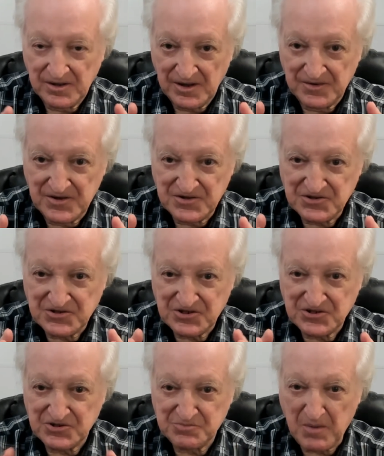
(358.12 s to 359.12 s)
and
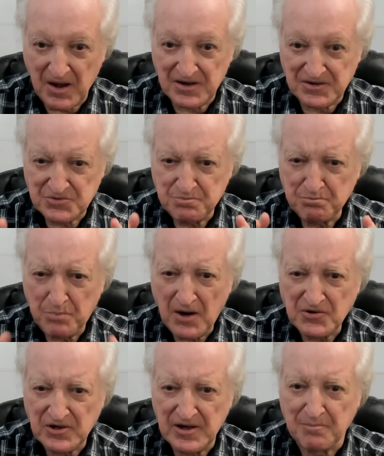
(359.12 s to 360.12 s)
this
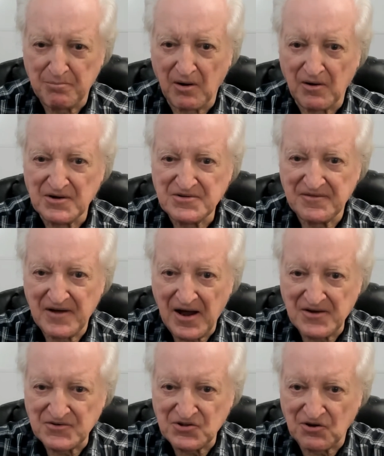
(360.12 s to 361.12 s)
especially applies if it
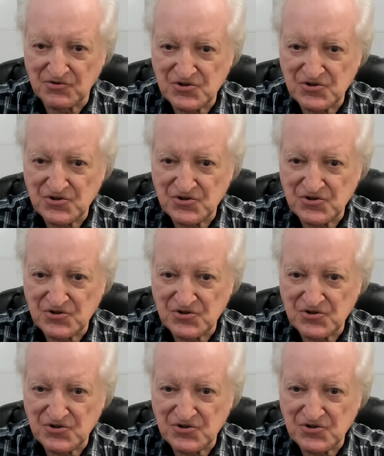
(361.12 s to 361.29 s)
hasn't got